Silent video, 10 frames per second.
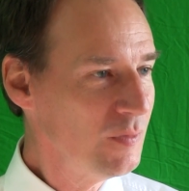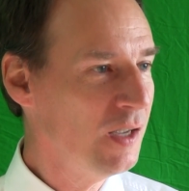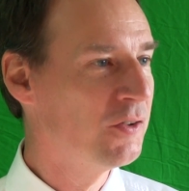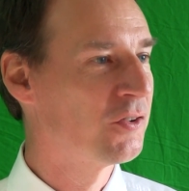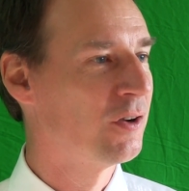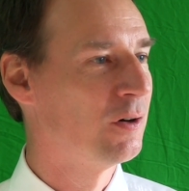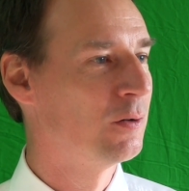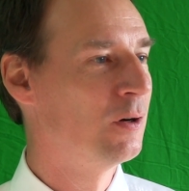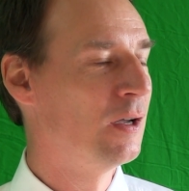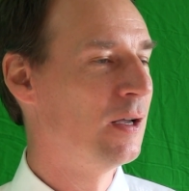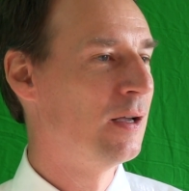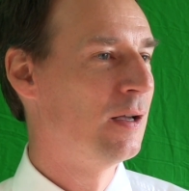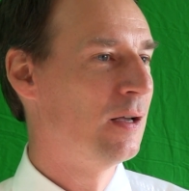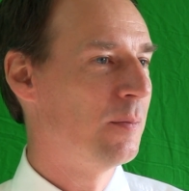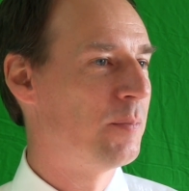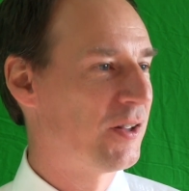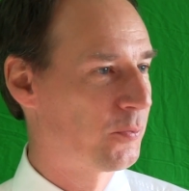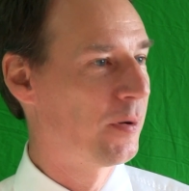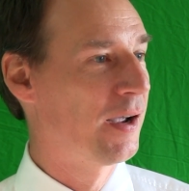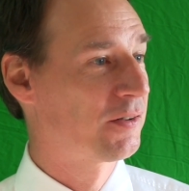And so best
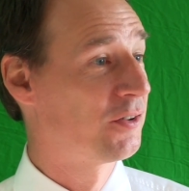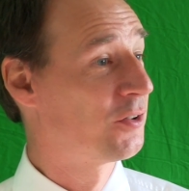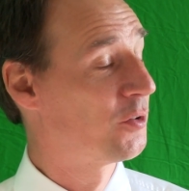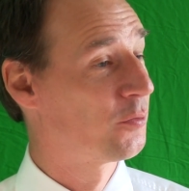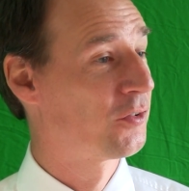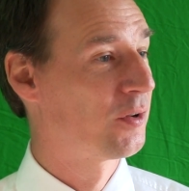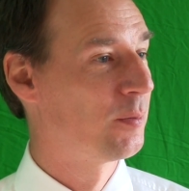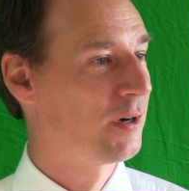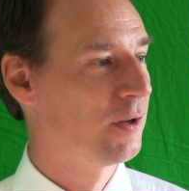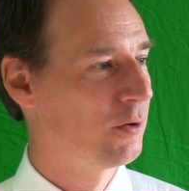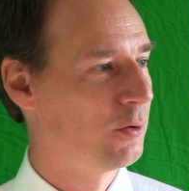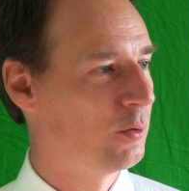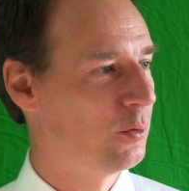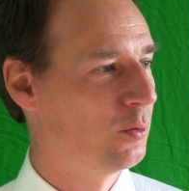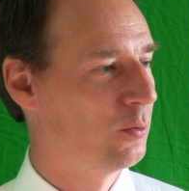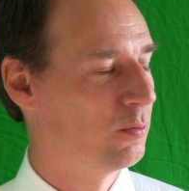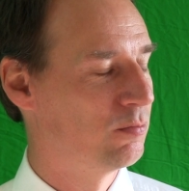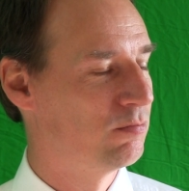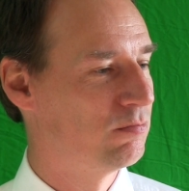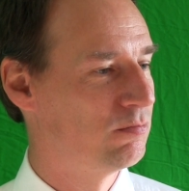practices for somebody who
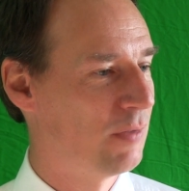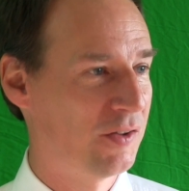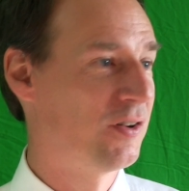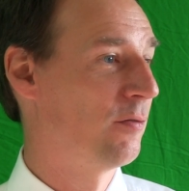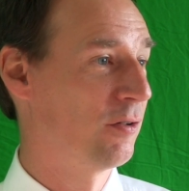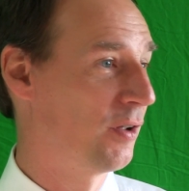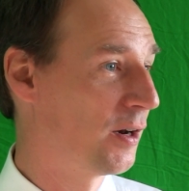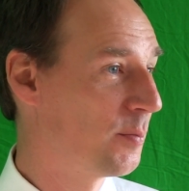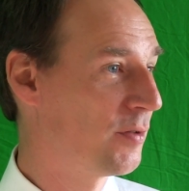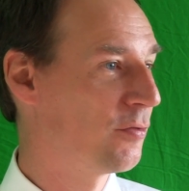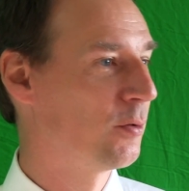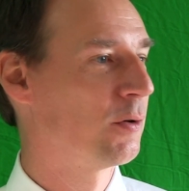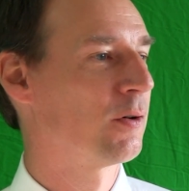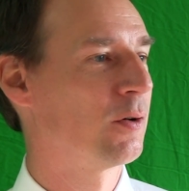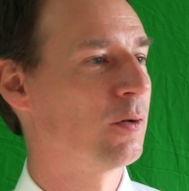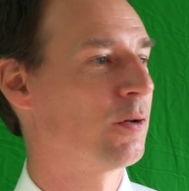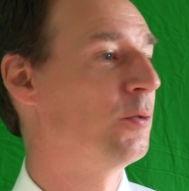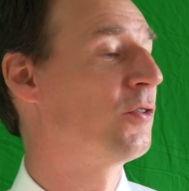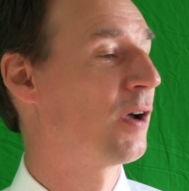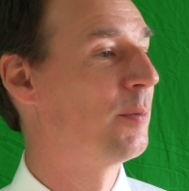has never done it before or
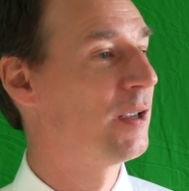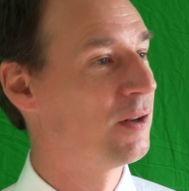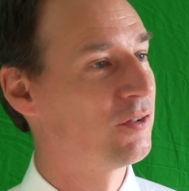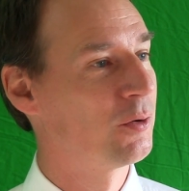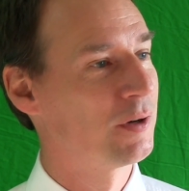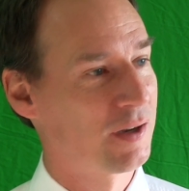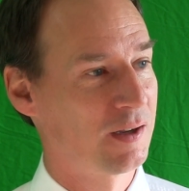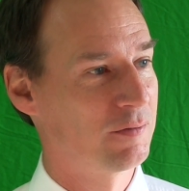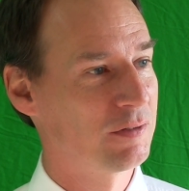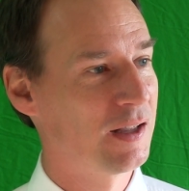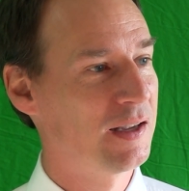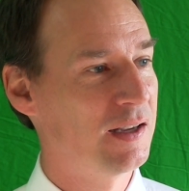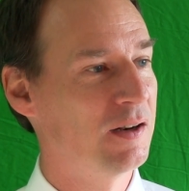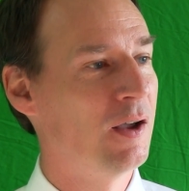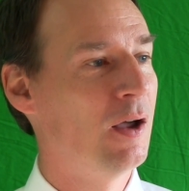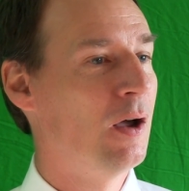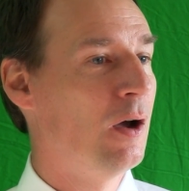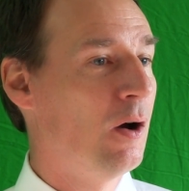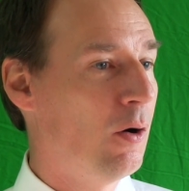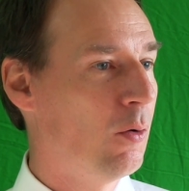who's coming into it kind of late,
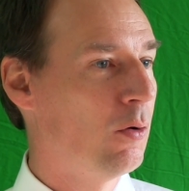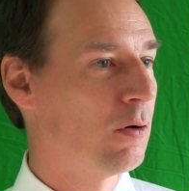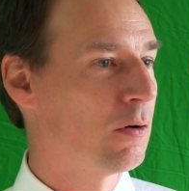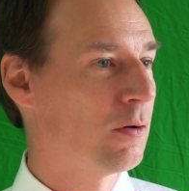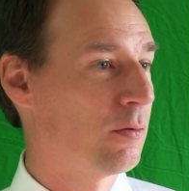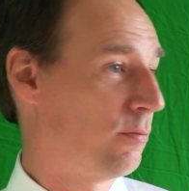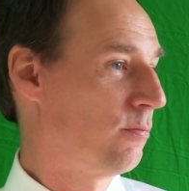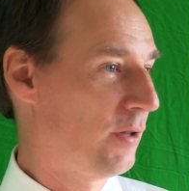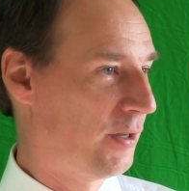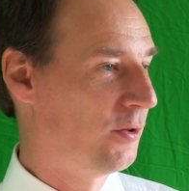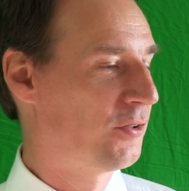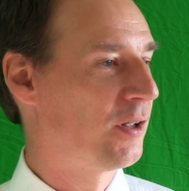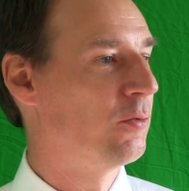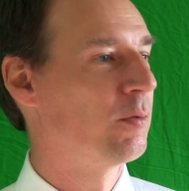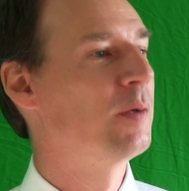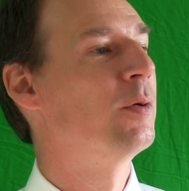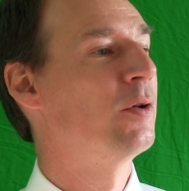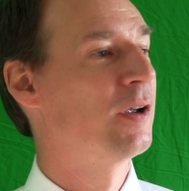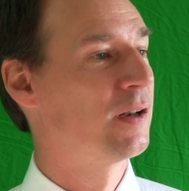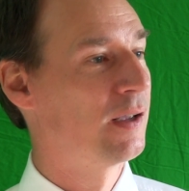or like you said,
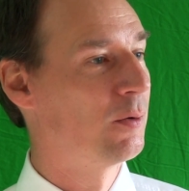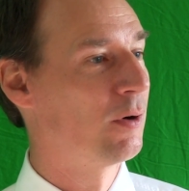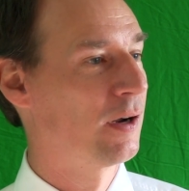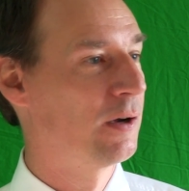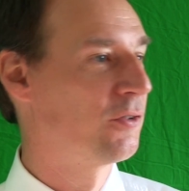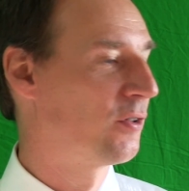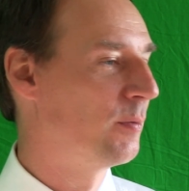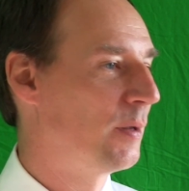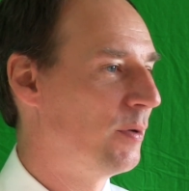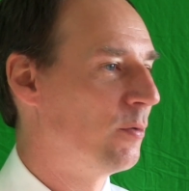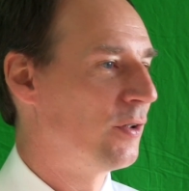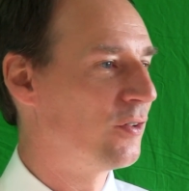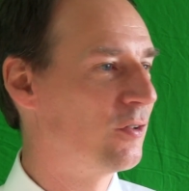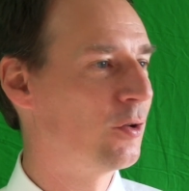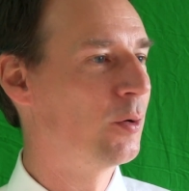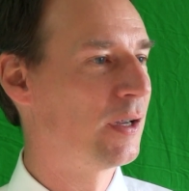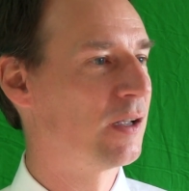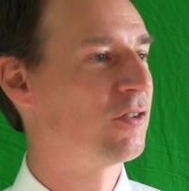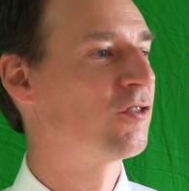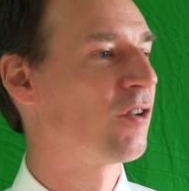rebooting a data warehouse that maybe wasn't doing
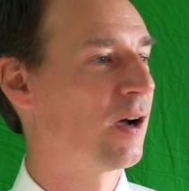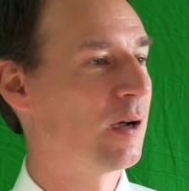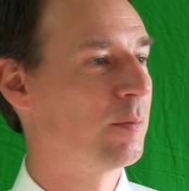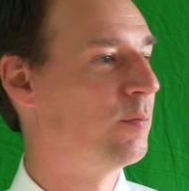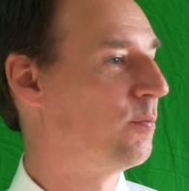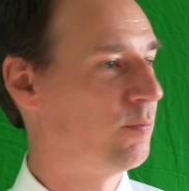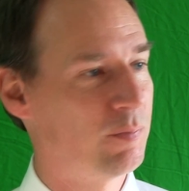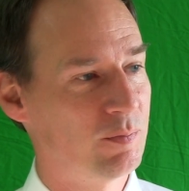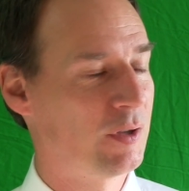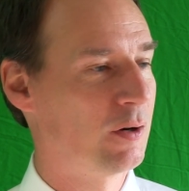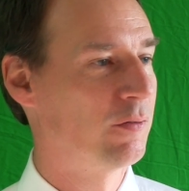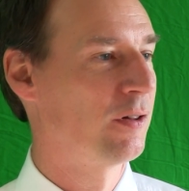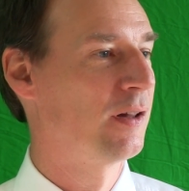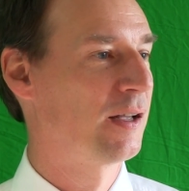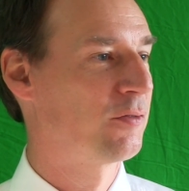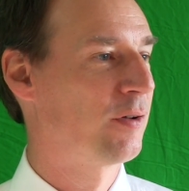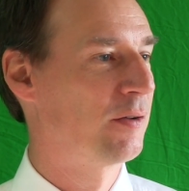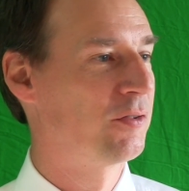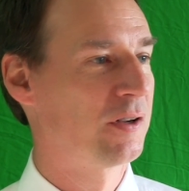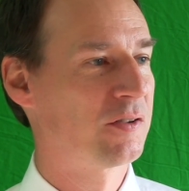its job, you know, over the last
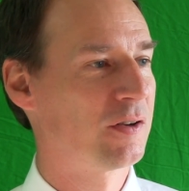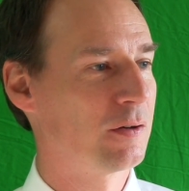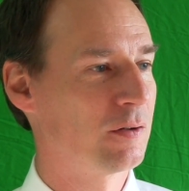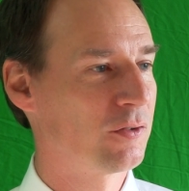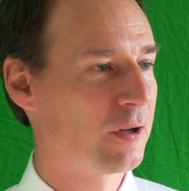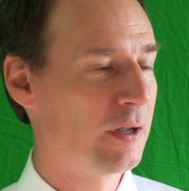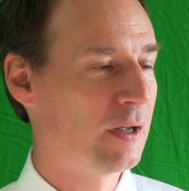5-6 years.